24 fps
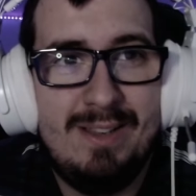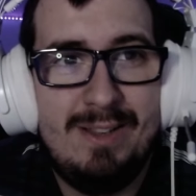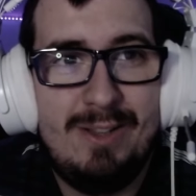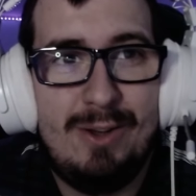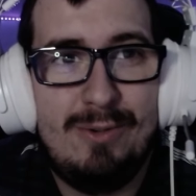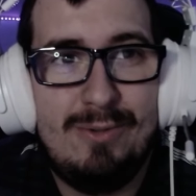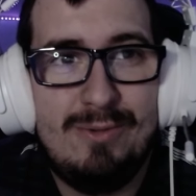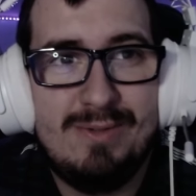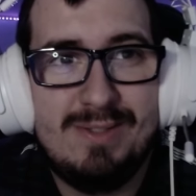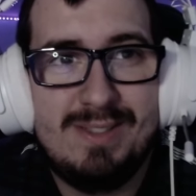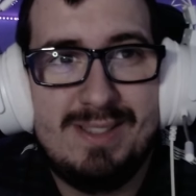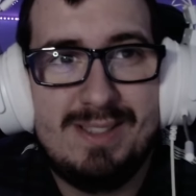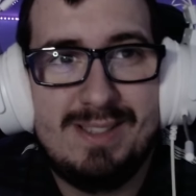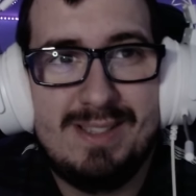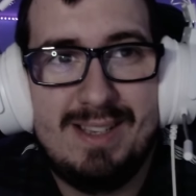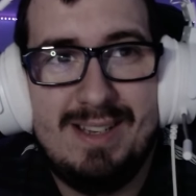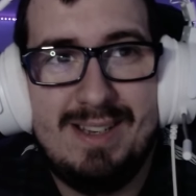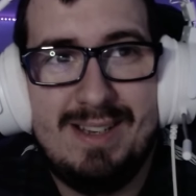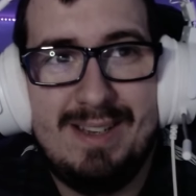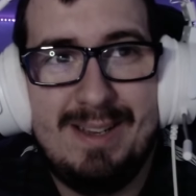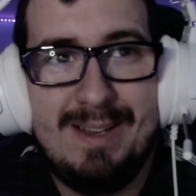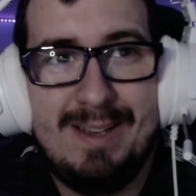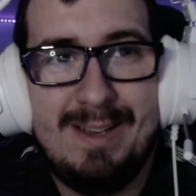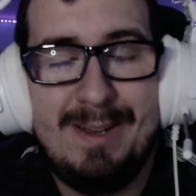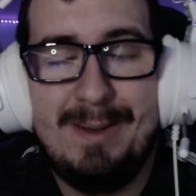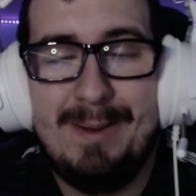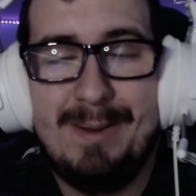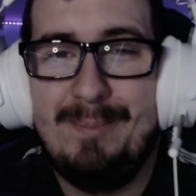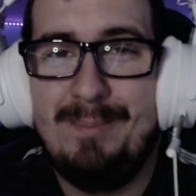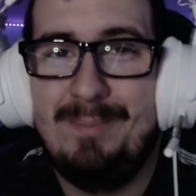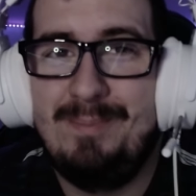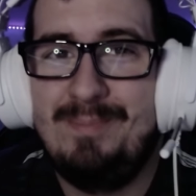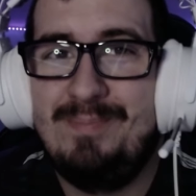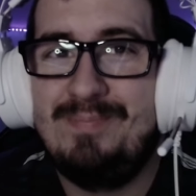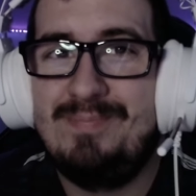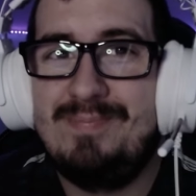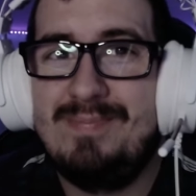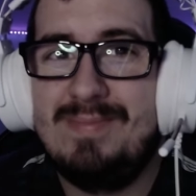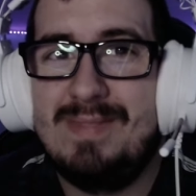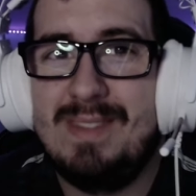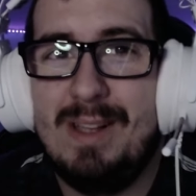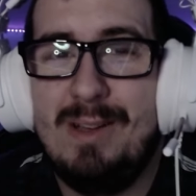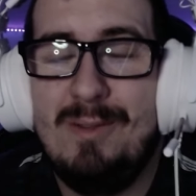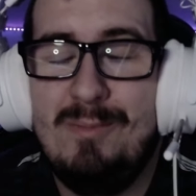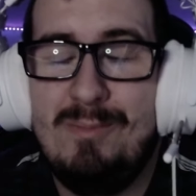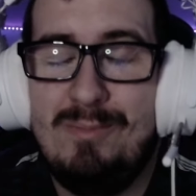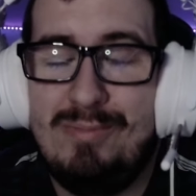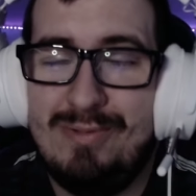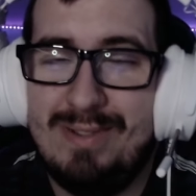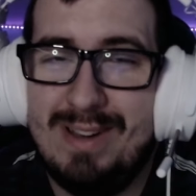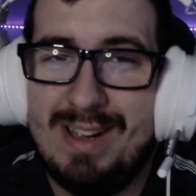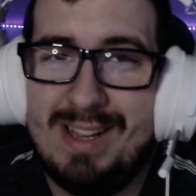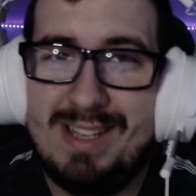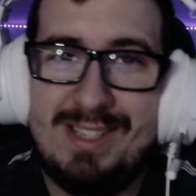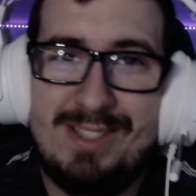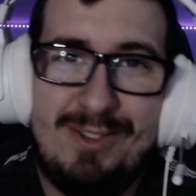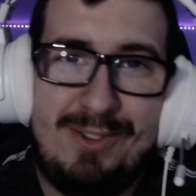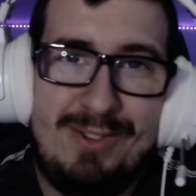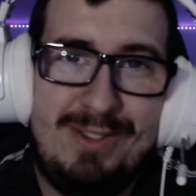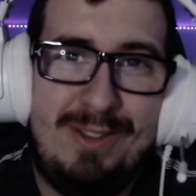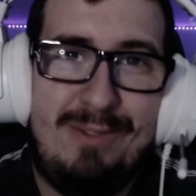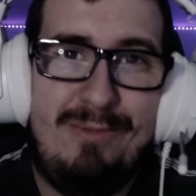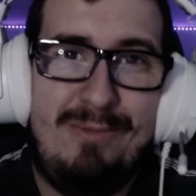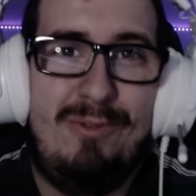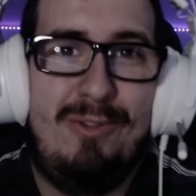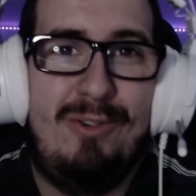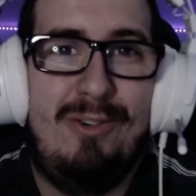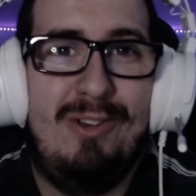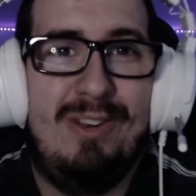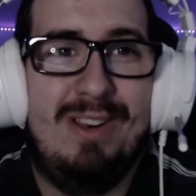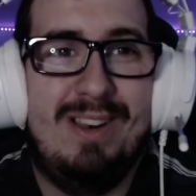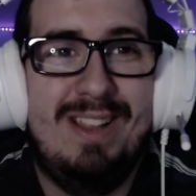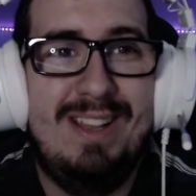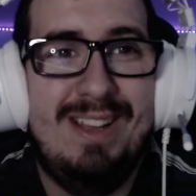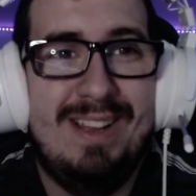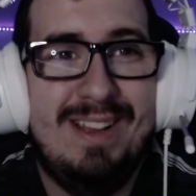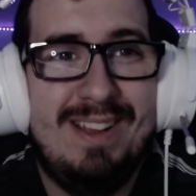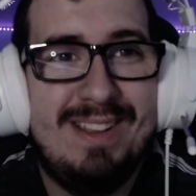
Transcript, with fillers: those bricks on the wall.